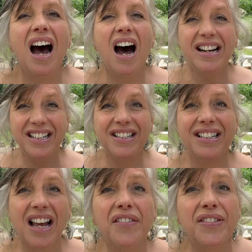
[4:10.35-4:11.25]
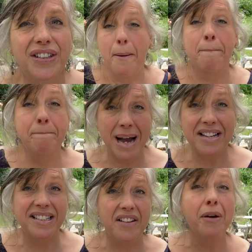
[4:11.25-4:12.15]
I discovered a
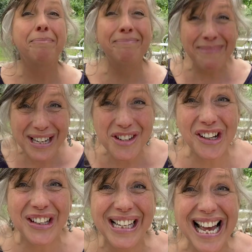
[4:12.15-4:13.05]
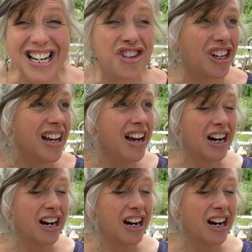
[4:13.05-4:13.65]
massive magical energy